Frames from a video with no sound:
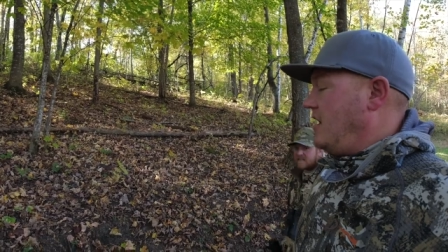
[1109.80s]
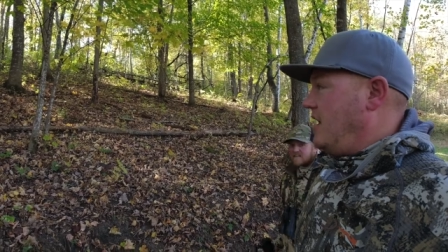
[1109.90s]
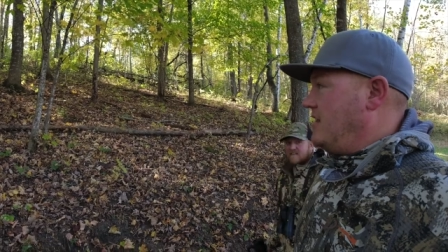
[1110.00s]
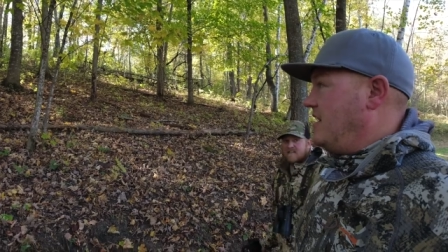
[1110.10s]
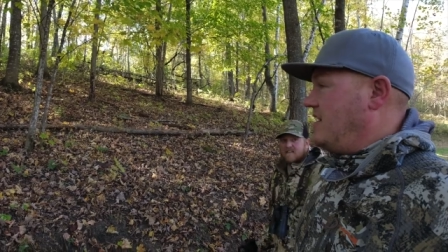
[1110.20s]

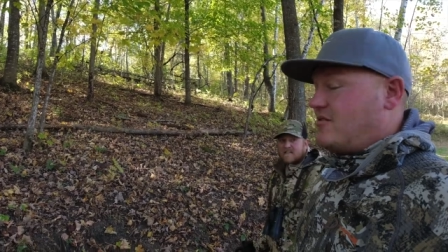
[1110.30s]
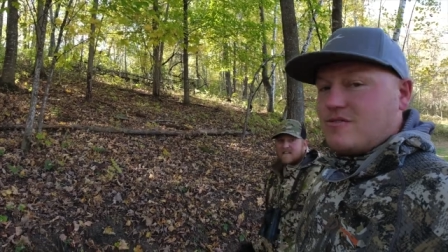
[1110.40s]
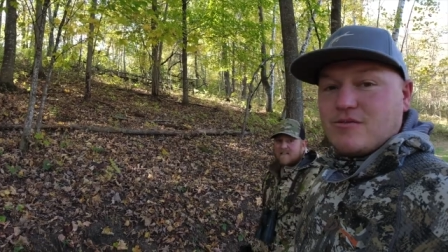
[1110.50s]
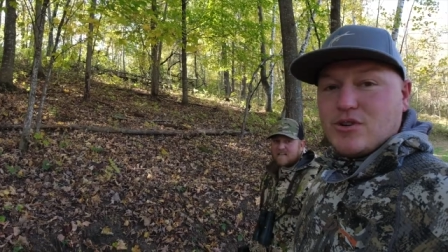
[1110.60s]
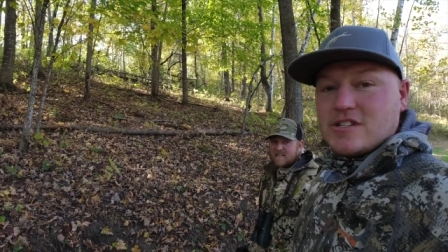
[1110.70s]
And then
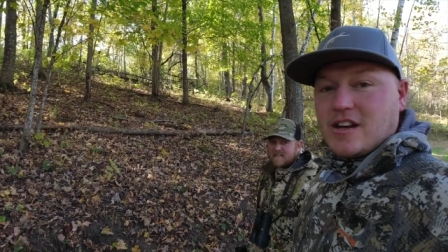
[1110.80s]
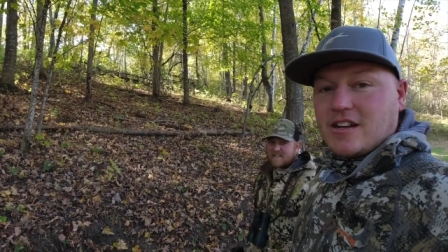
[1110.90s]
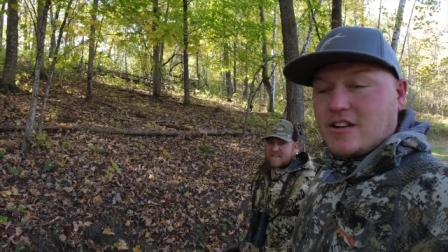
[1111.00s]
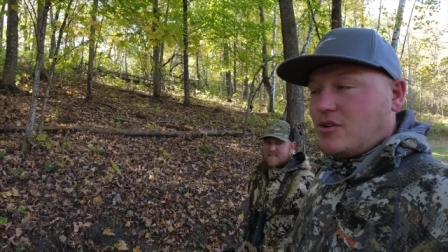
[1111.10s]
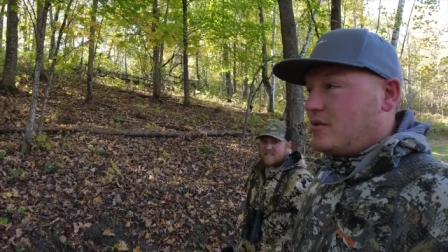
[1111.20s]
we
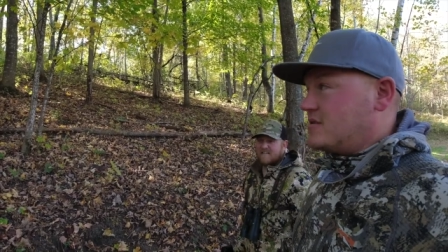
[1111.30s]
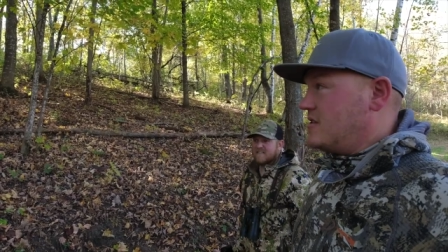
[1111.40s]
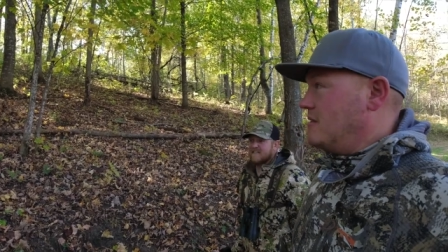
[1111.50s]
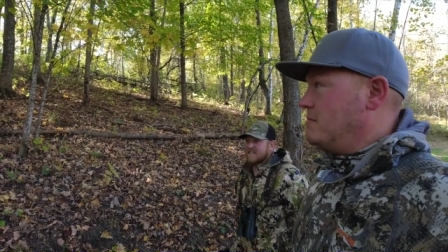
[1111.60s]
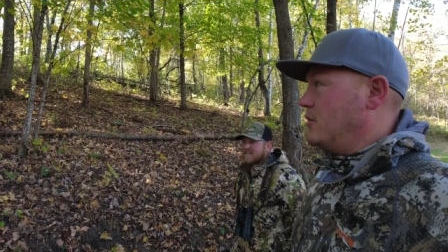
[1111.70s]
snuck in
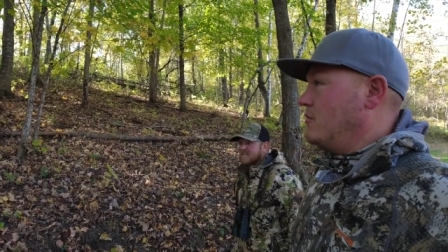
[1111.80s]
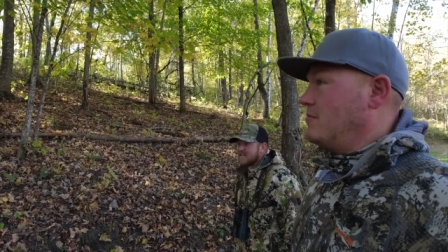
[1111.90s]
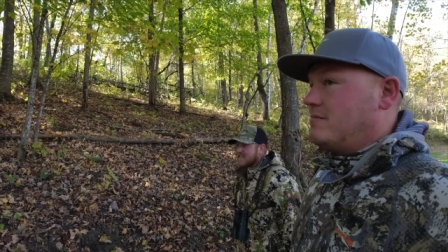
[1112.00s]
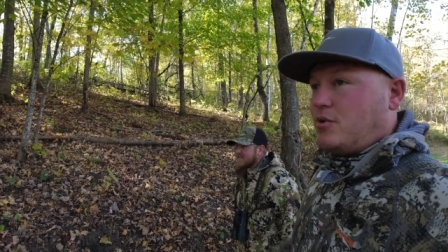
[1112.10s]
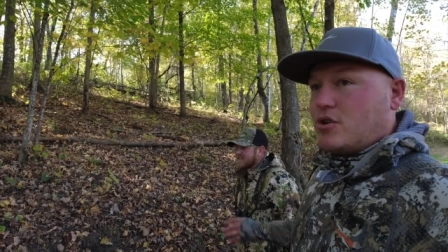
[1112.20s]
closer and
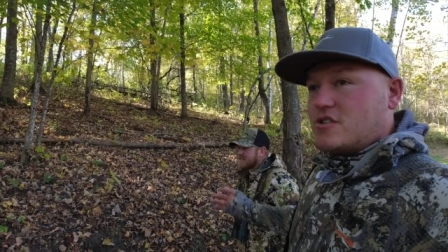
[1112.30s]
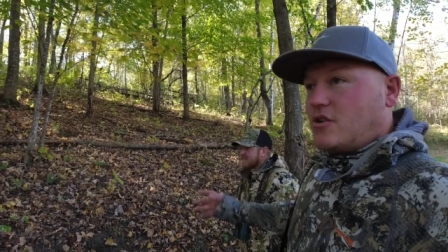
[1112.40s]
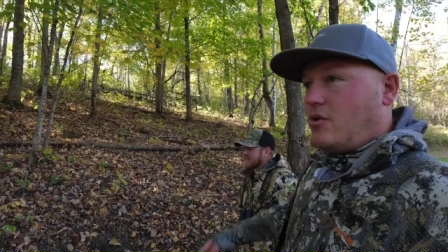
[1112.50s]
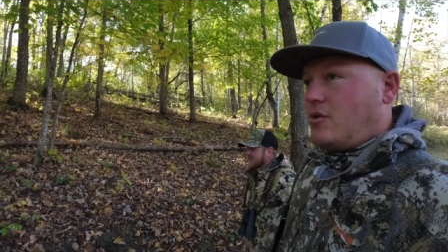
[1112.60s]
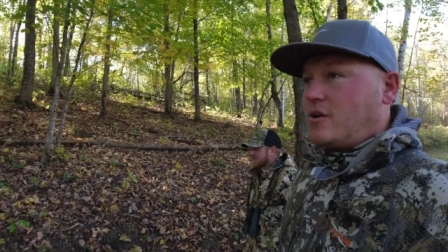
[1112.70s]
boom, pushed
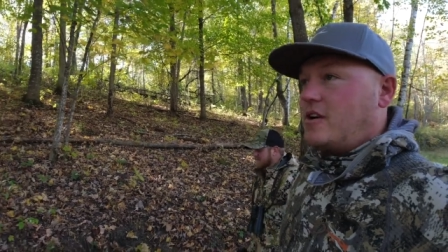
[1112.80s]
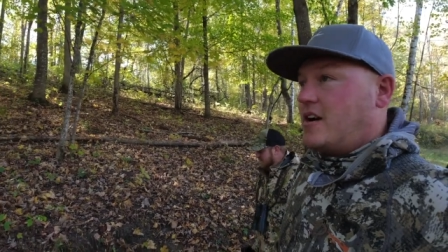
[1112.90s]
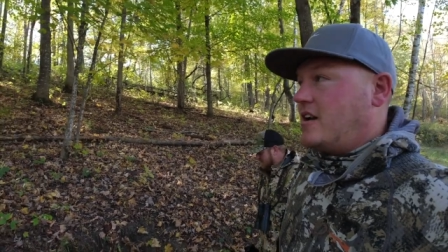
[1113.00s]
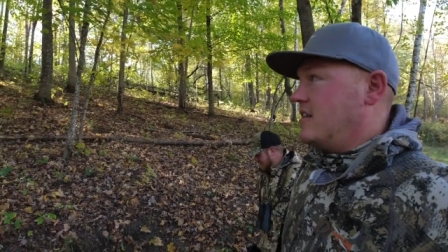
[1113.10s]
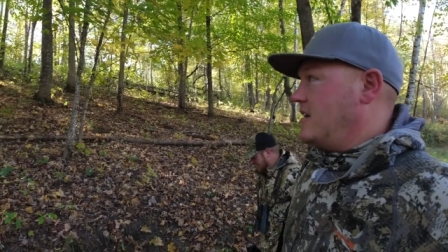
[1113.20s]
the whole herd
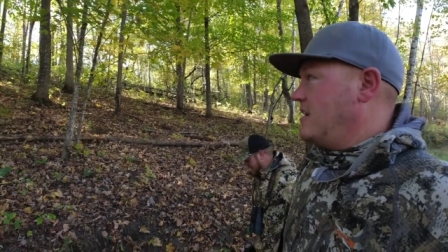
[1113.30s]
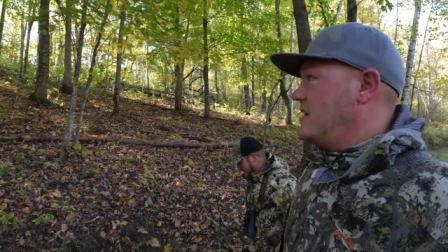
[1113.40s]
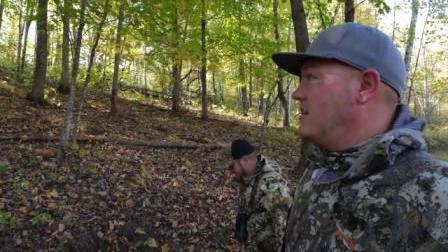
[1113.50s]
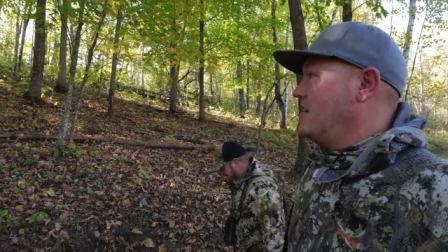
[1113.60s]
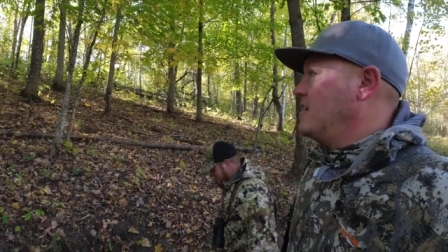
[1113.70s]
out of there.
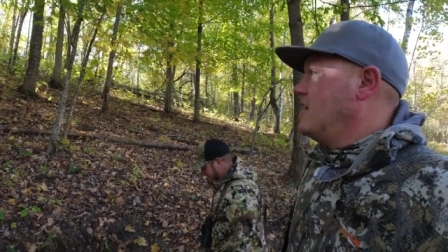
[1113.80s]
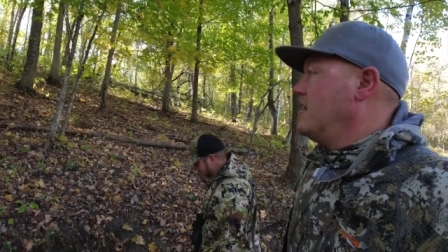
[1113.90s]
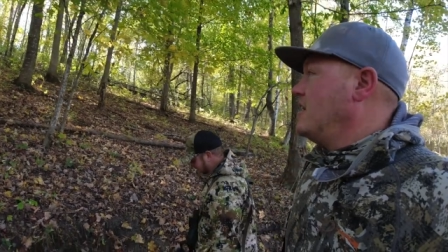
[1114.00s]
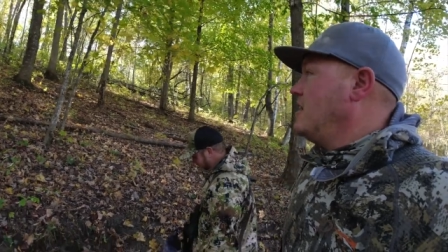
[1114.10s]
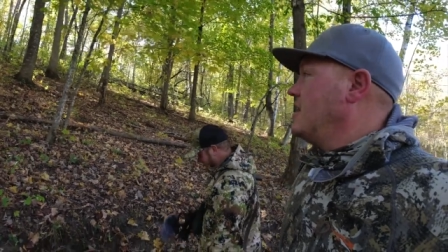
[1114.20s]

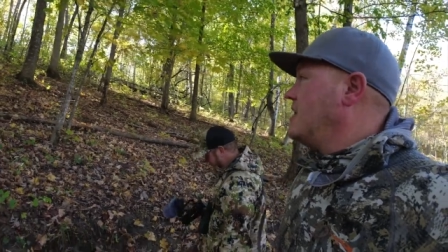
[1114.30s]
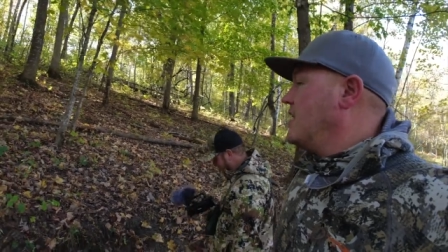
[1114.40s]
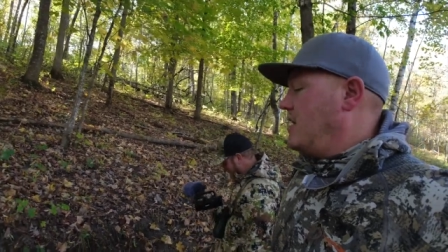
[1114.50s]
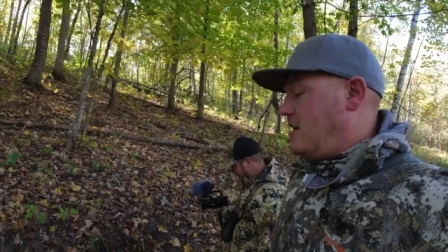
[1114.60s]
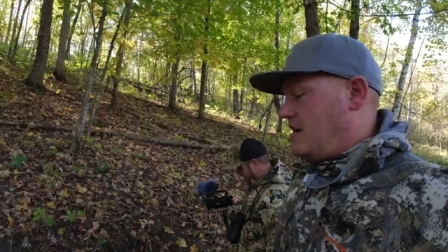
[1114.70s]

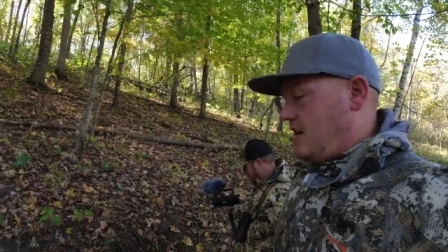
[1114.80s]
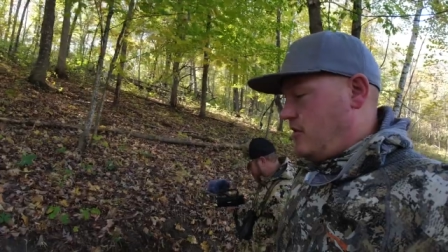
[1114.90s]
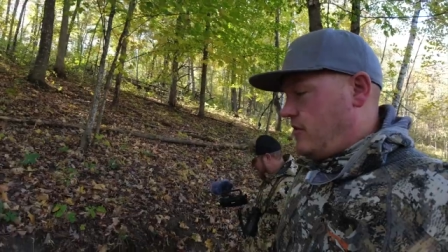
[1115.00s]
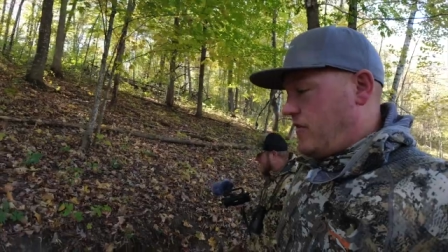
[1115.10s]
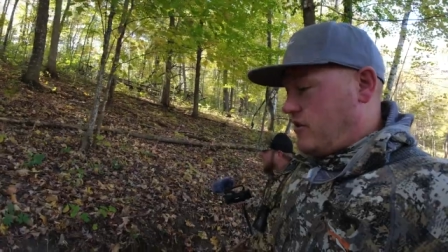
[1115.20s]

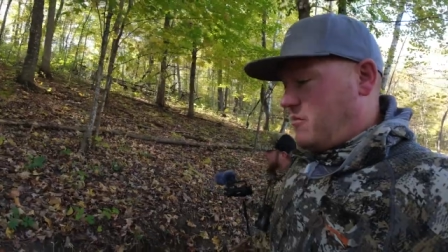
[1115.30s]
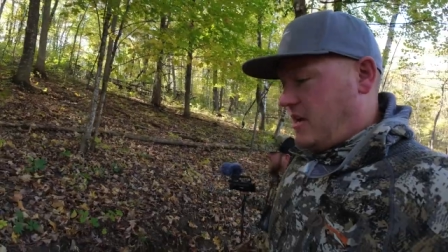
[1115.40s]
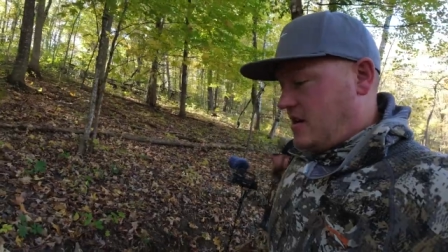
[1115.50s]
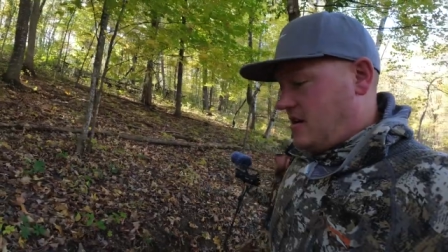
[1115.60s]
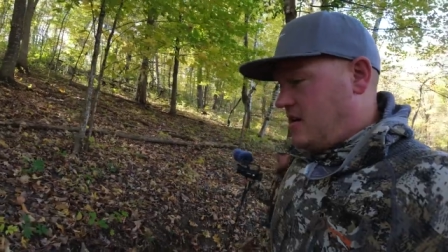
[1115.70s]
And we found them
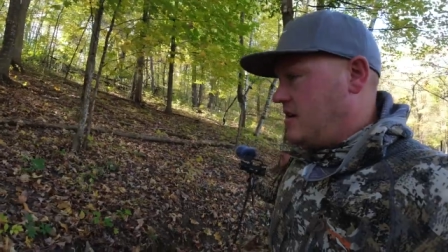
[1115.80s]
again.